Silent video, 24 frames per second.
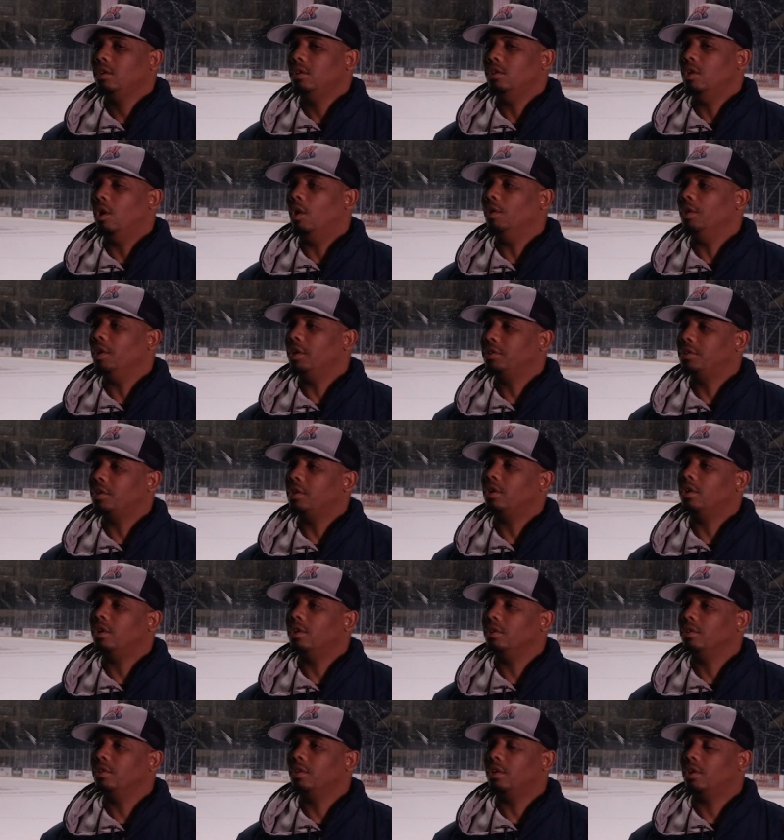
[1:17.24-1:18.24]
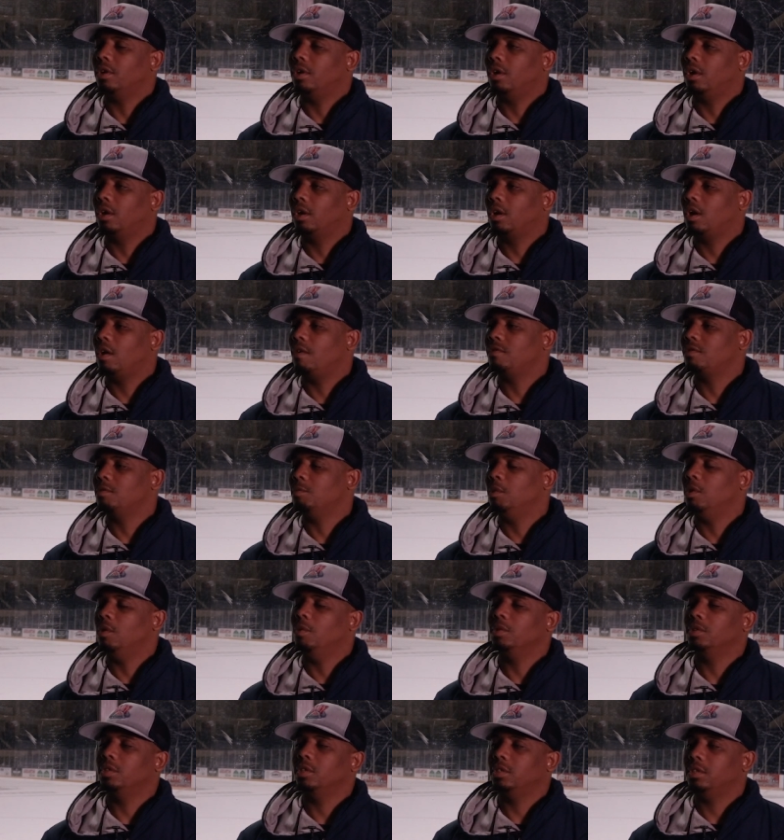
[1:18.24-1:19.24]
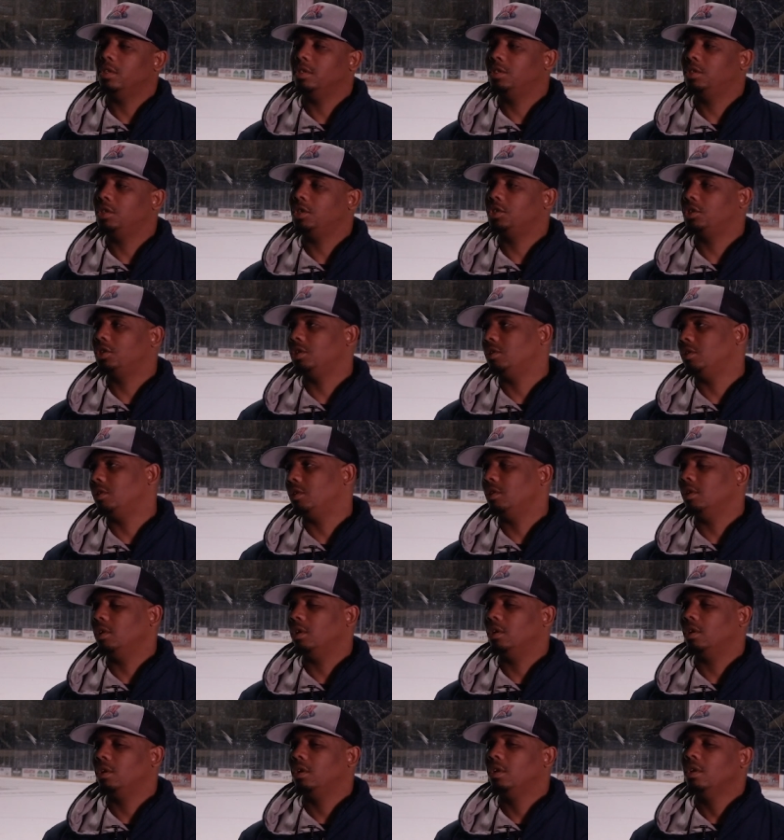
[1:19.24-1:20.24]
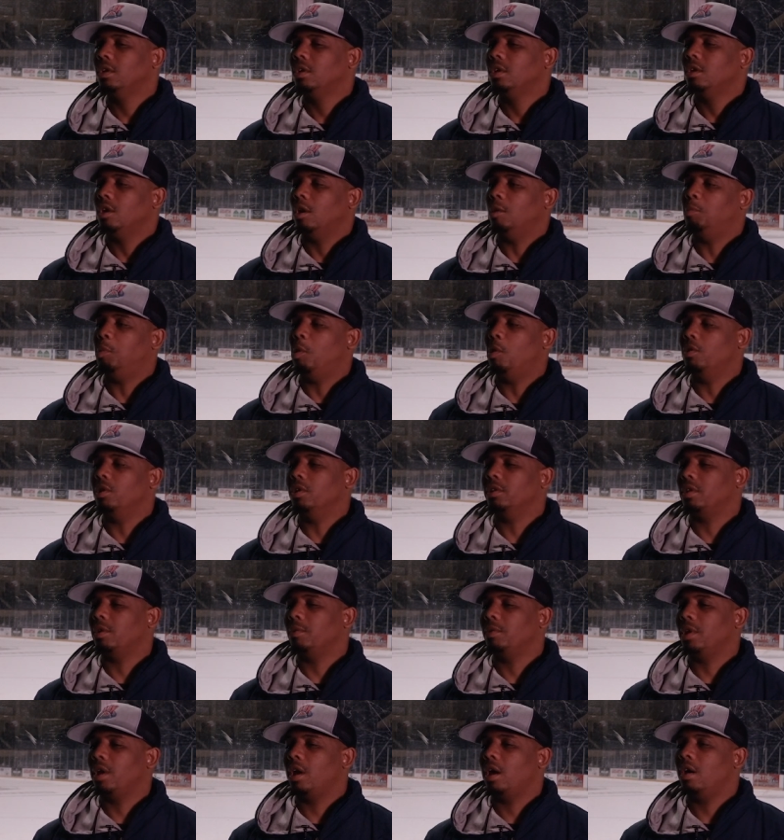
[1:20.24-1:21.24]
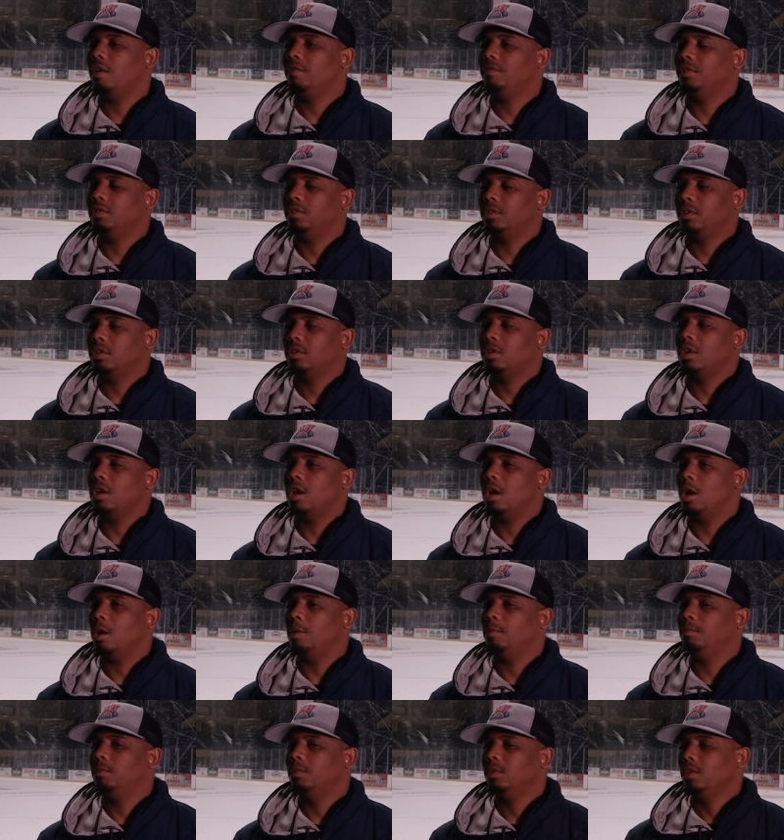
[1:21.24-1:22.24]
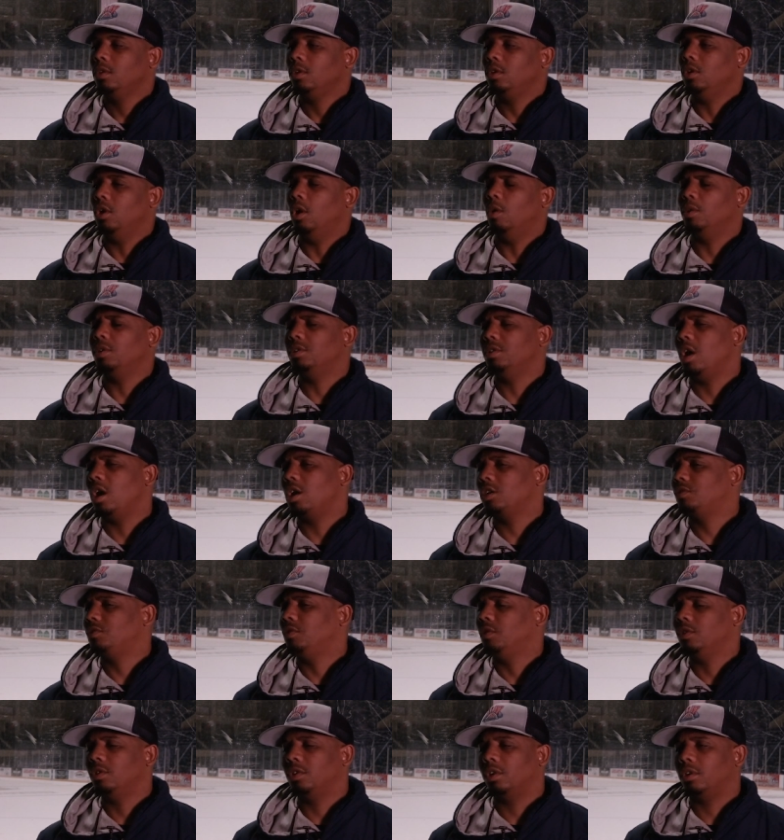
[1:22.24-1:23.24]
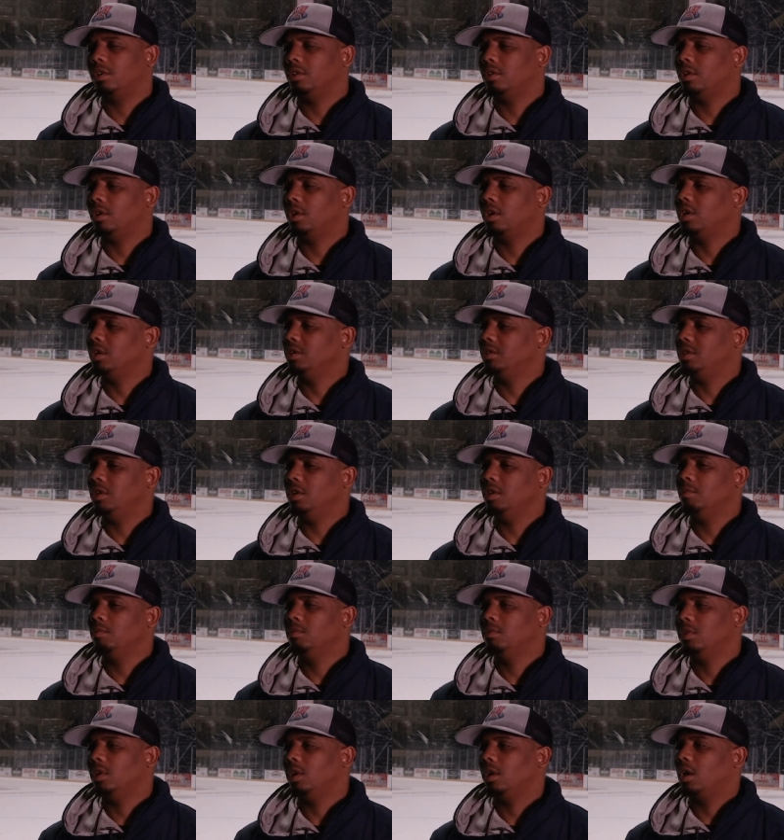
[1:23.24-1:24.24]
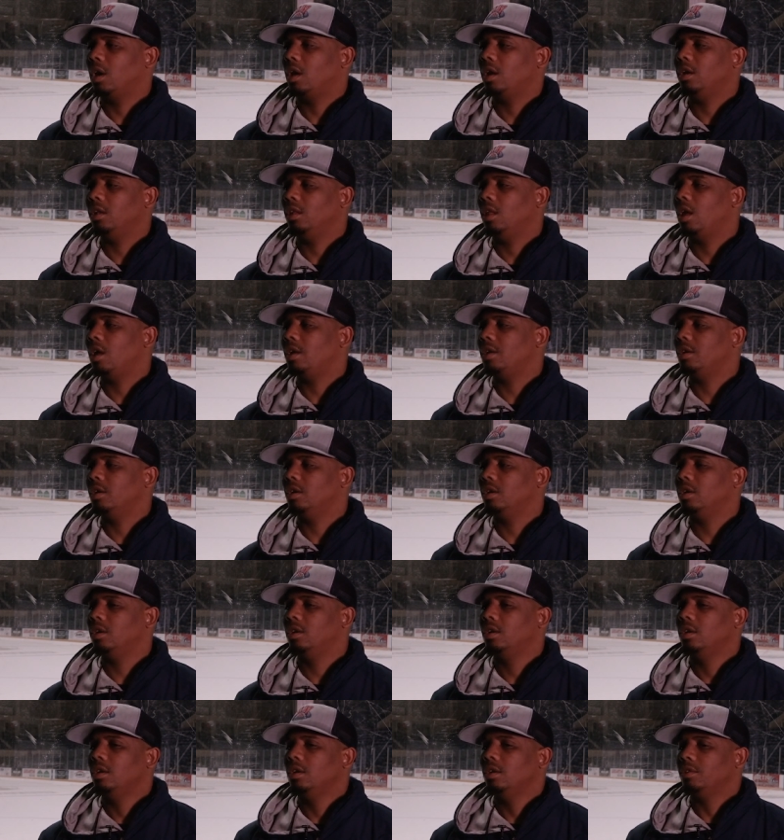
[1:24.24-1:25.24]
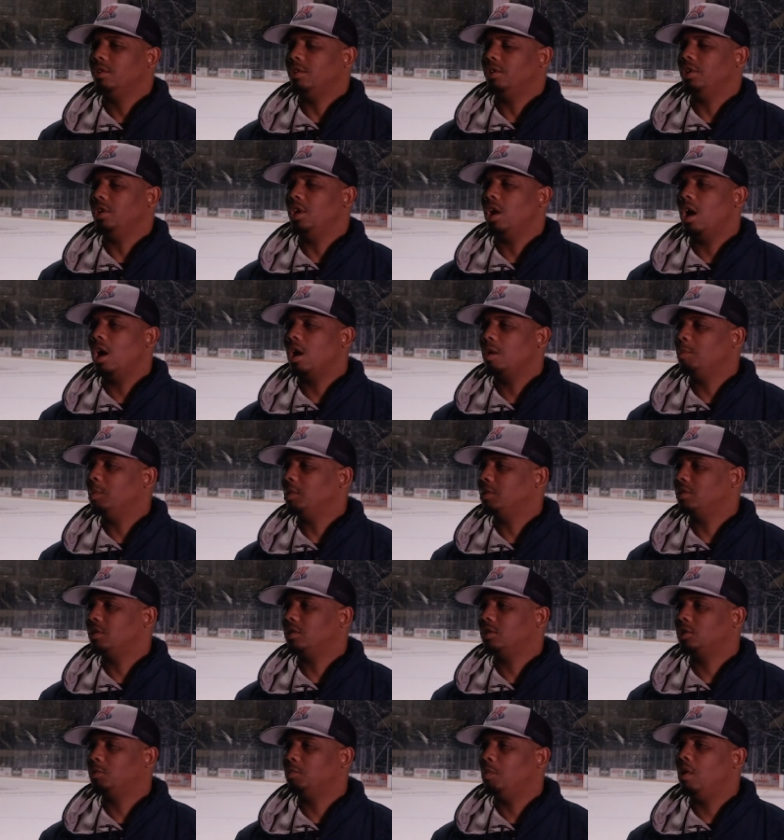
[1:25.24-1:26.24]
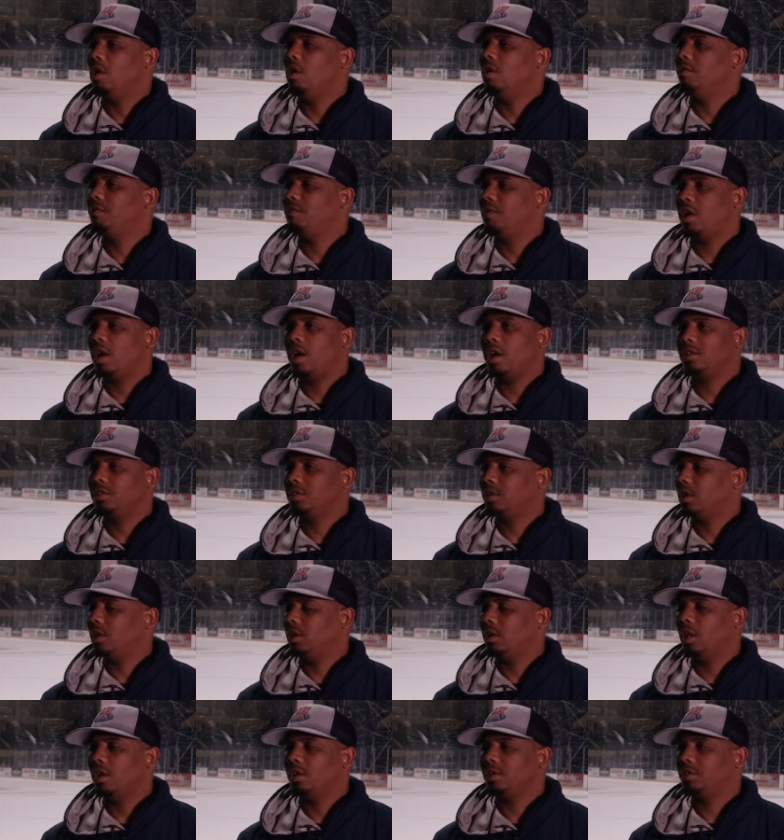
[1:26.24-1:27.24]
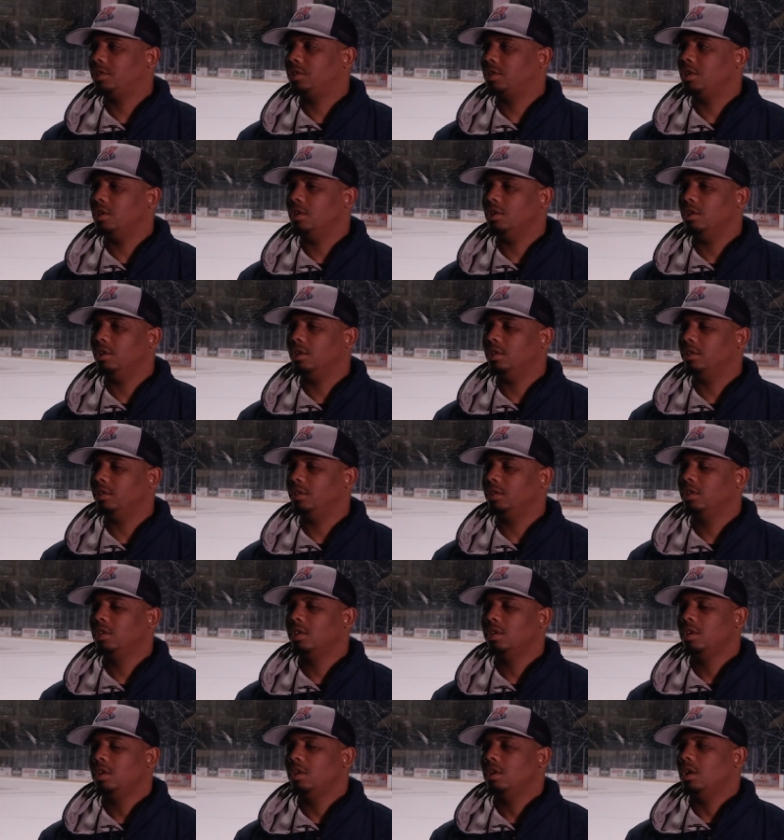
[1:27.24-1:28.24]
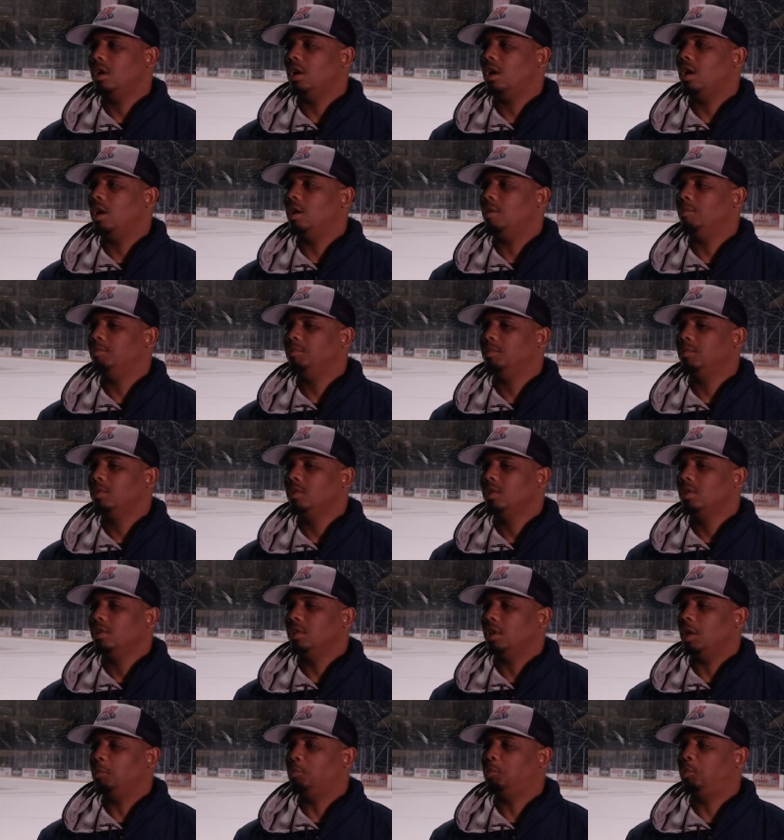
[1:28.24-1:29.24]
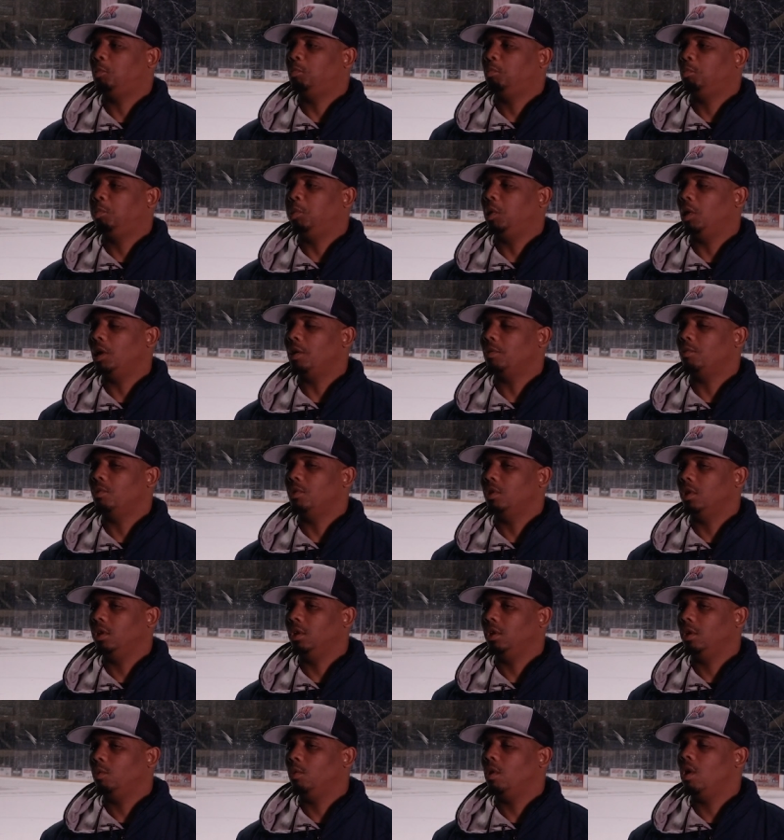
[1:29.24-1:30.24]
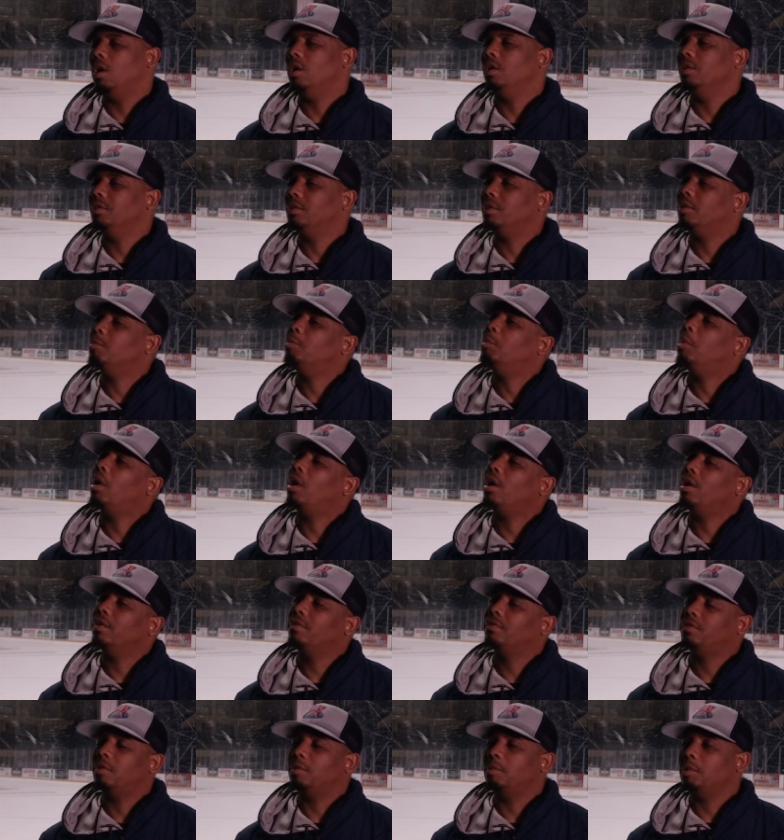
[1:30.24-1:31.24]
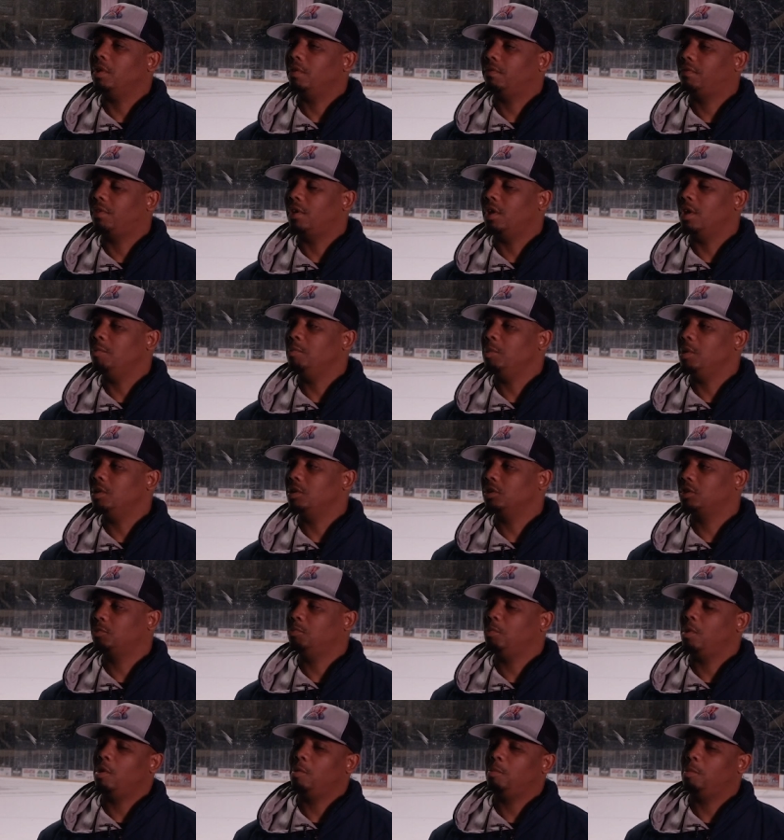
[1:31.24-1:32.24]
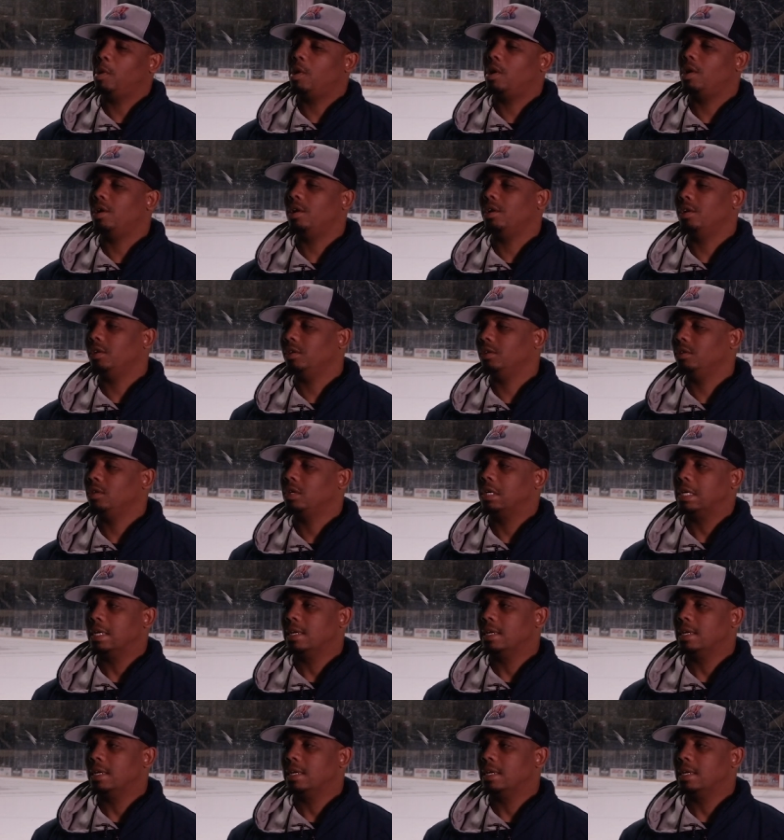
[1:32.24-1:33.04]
know that they're they're comfortable with the decision or the opponent that we have. And um, you know, with Knoxville, they're they're a good team. They got a lot of they're young, but they're small, fast. They got a lot of skill, and um, they play really well in their barn for for it being a small barn, and